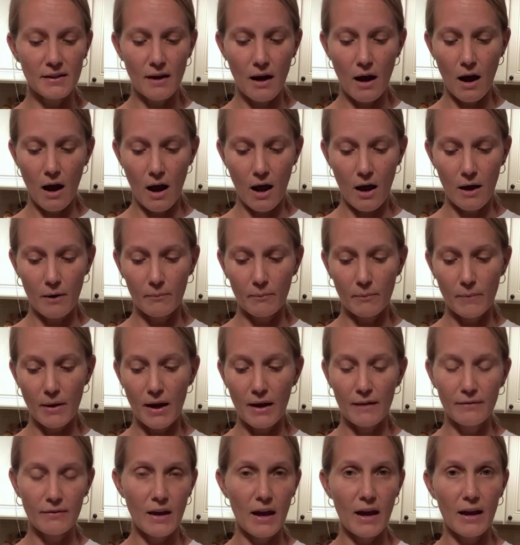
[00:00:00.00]
um,
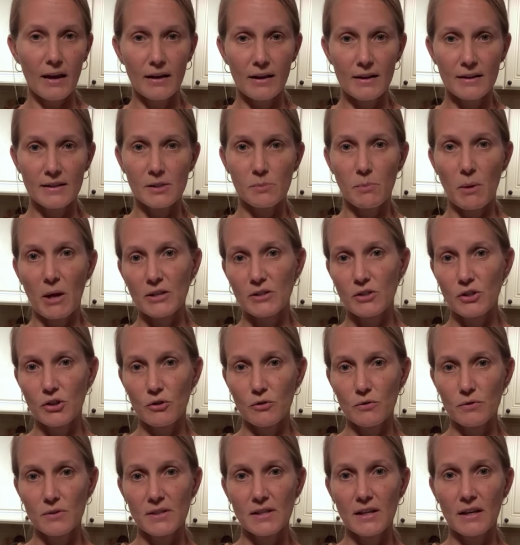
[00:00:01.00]
and then it's best
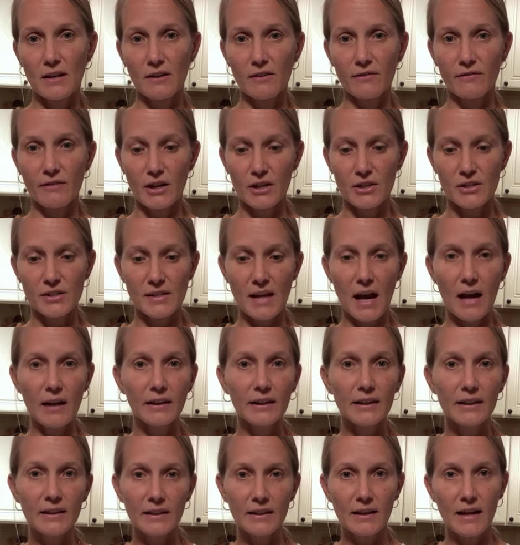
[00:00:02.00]
used in a fresh
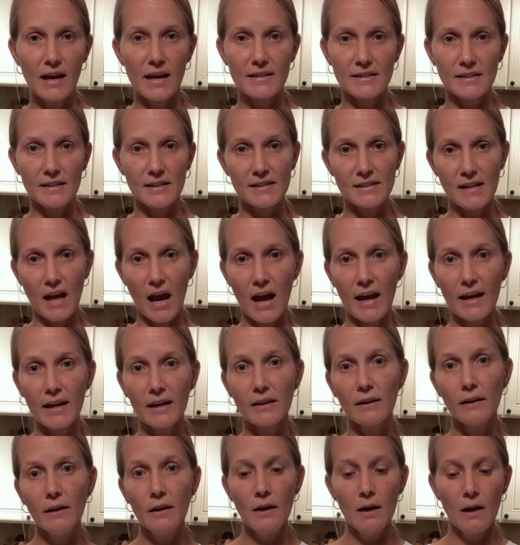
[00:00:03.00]
salad as a side.